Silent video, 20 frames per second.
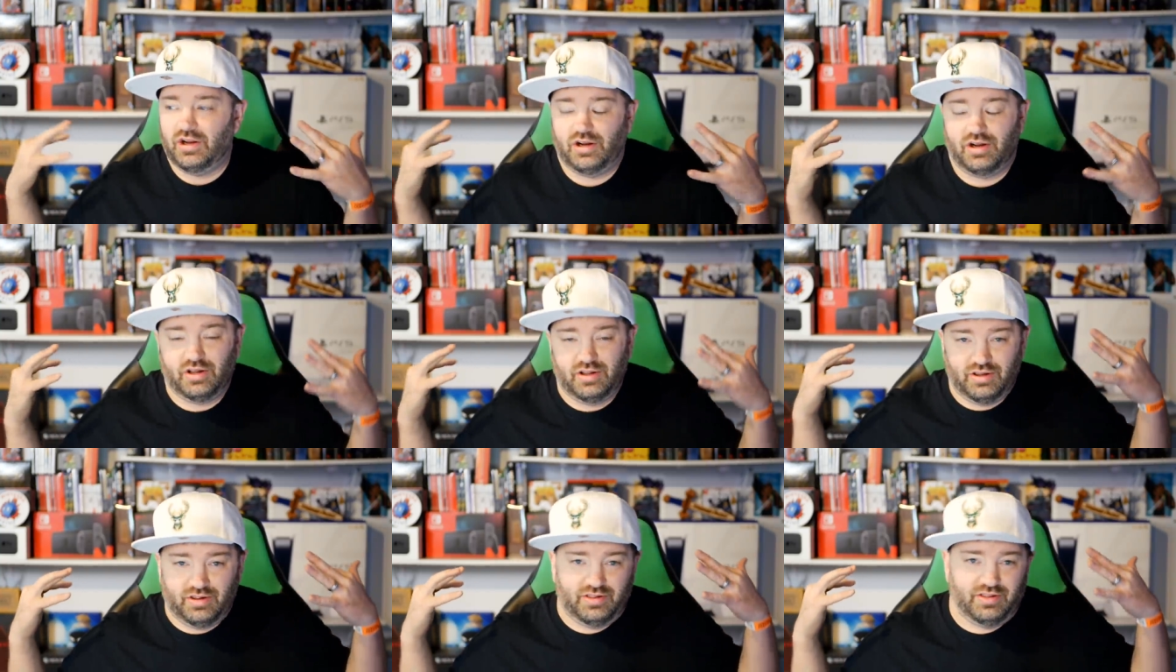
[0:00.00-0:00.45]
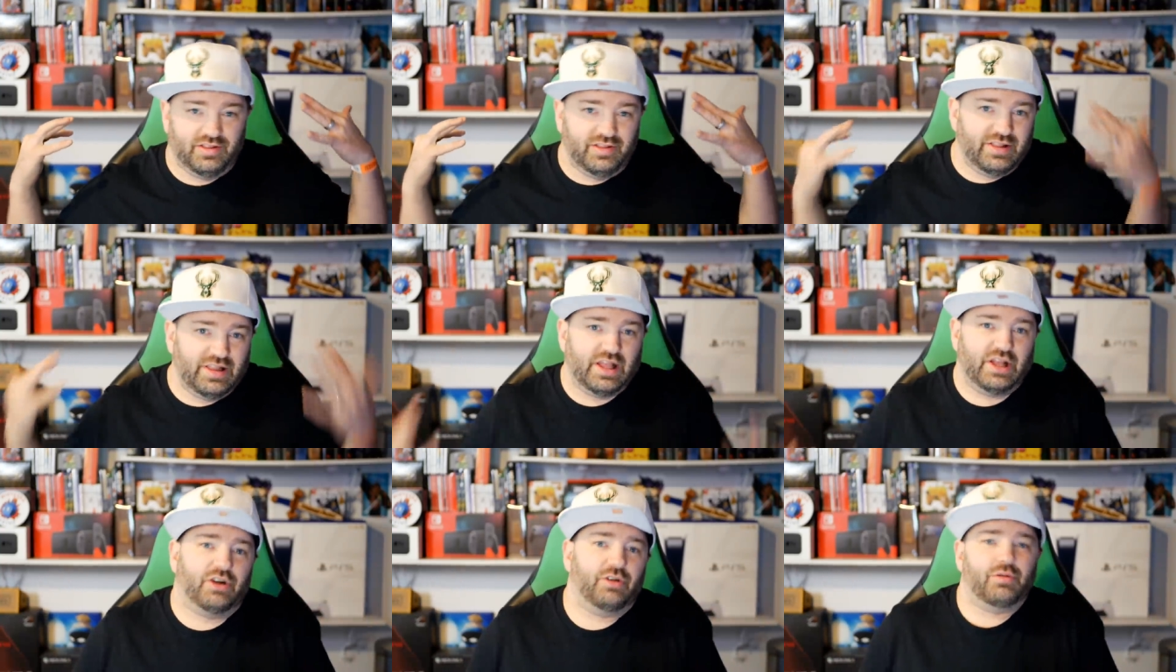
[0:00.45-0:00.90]

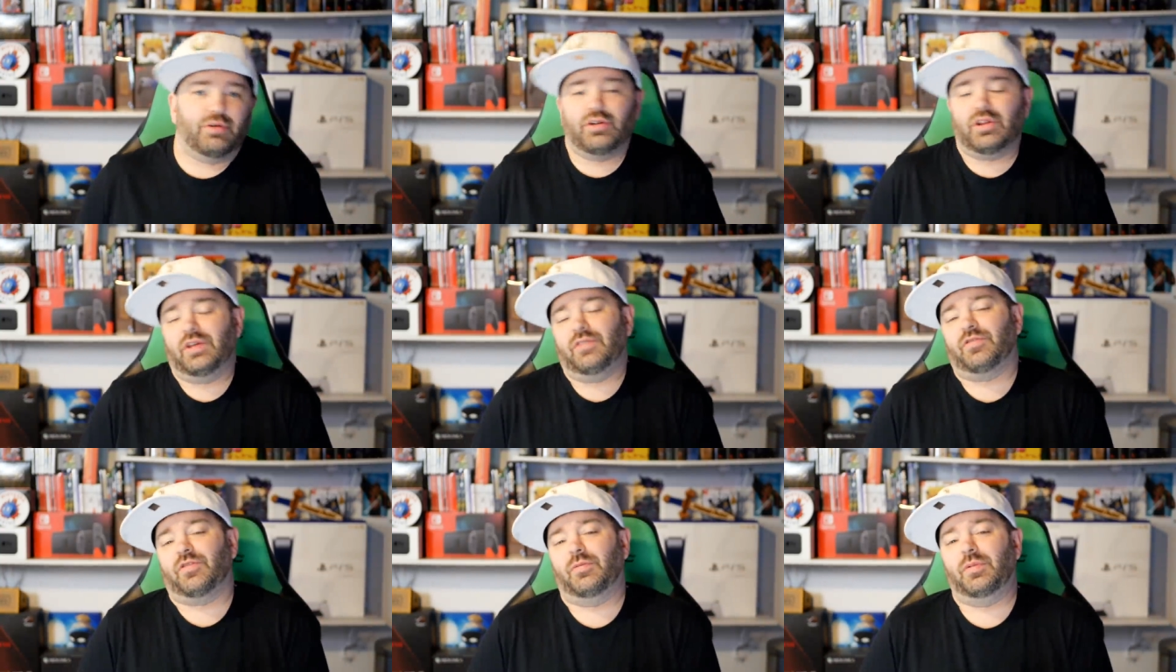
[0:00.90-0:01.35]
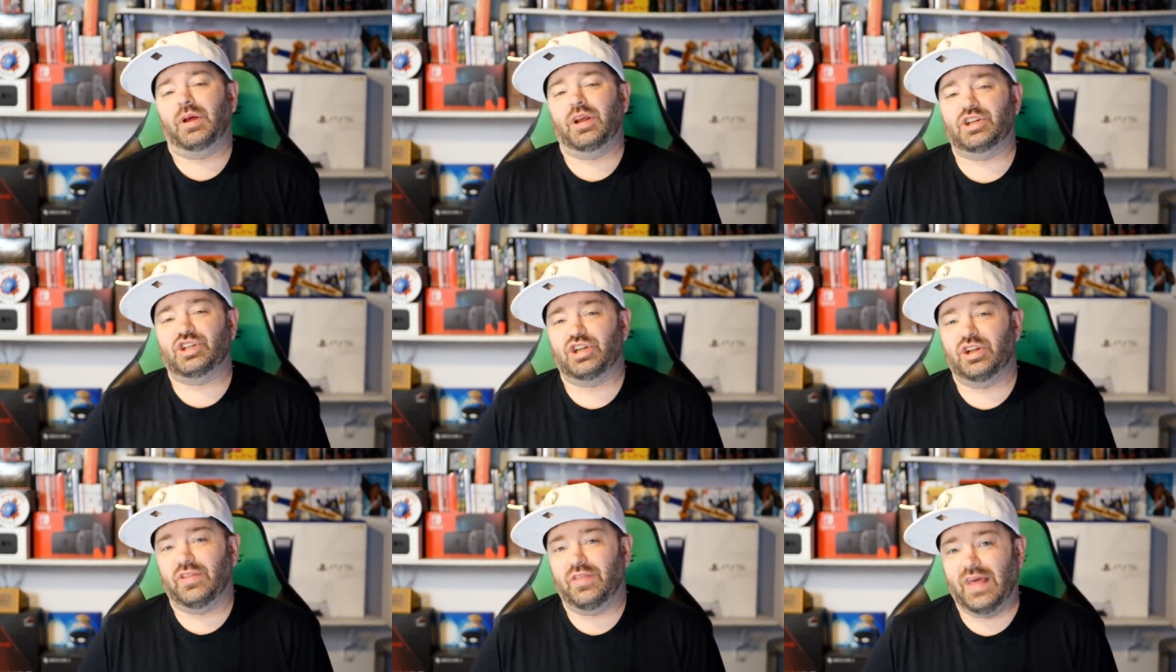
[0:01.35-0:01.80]
literal
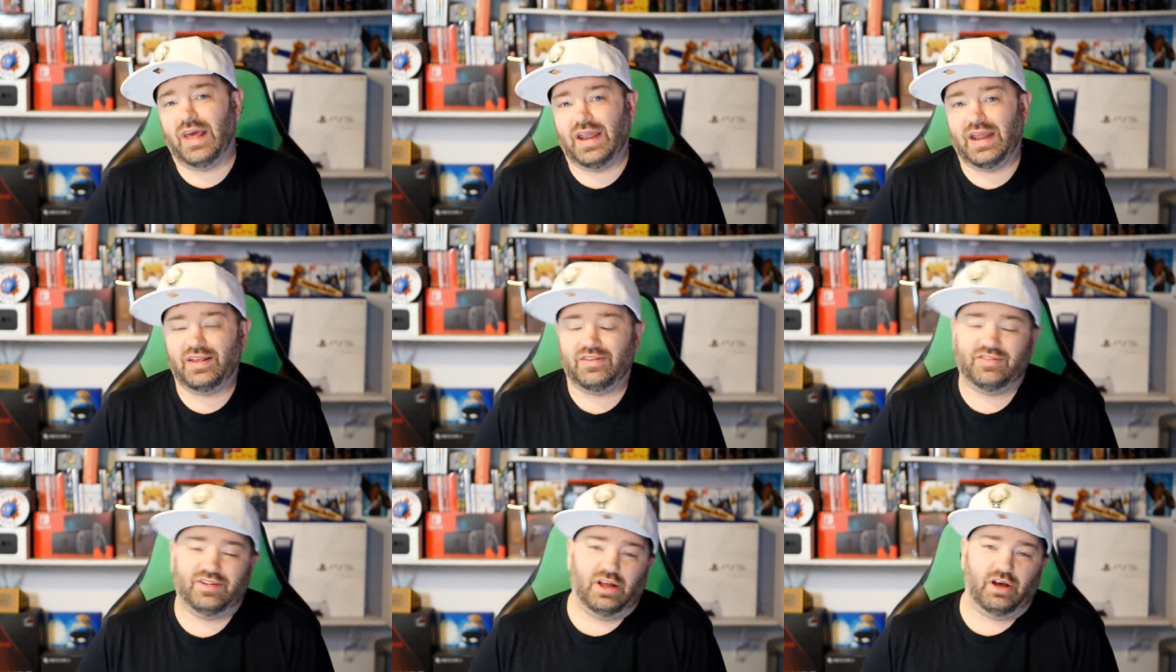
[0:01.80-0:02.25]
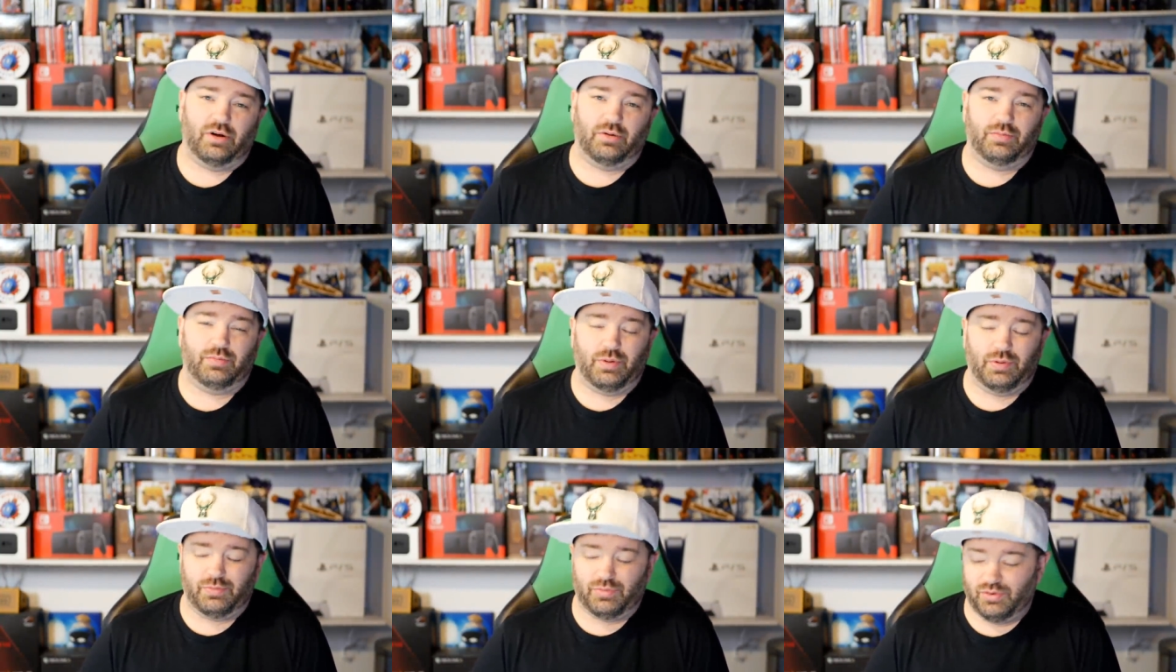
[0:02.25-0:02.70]
information that has now
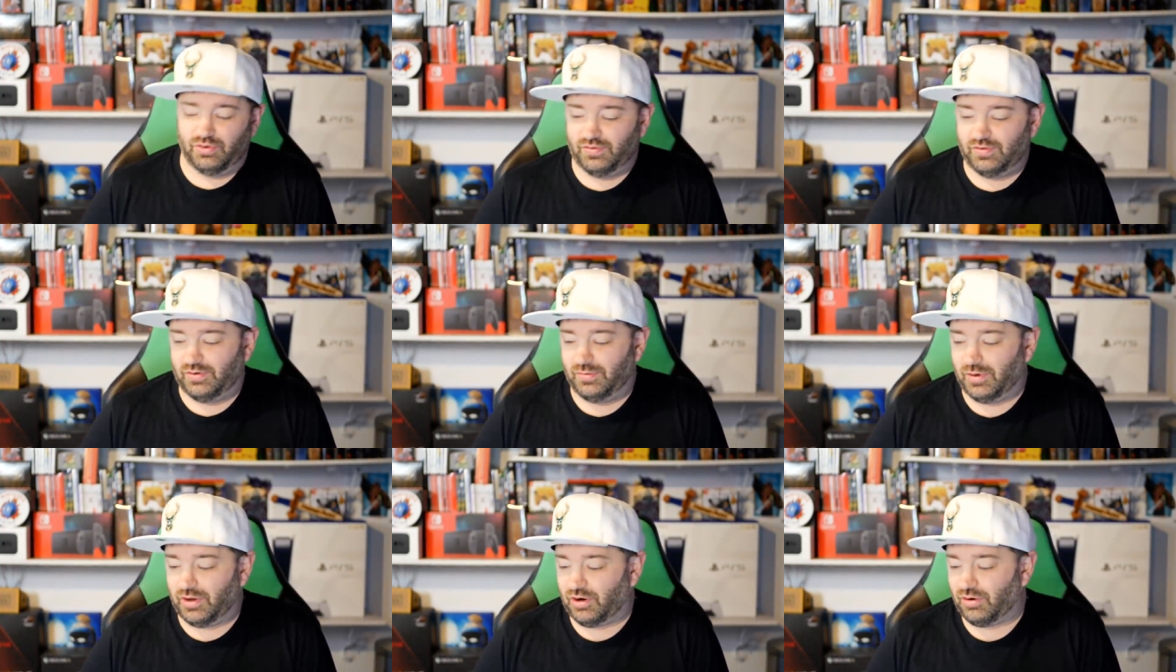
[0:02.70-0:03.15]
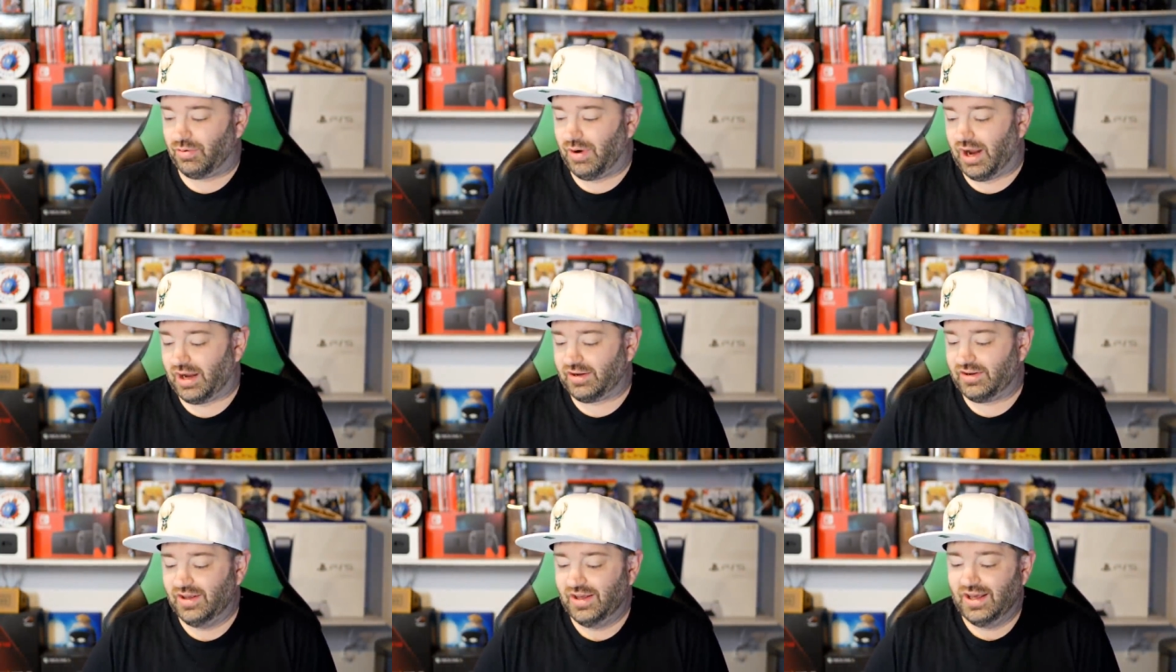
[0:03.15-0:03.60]
been proven to be
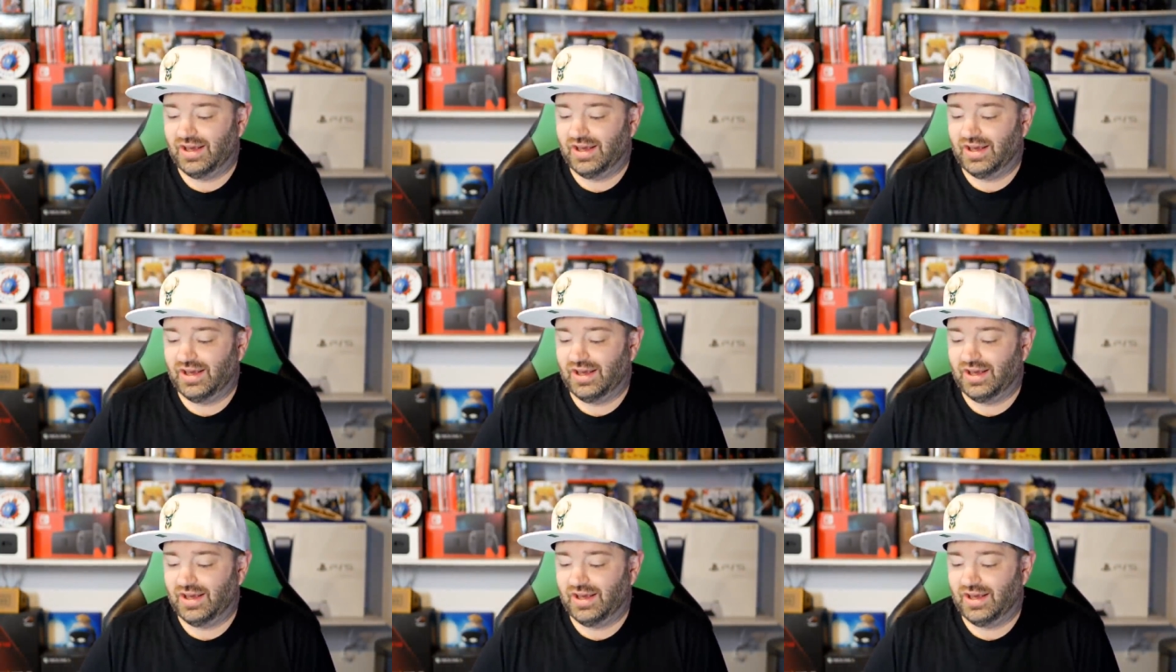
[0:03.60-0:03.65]
correct.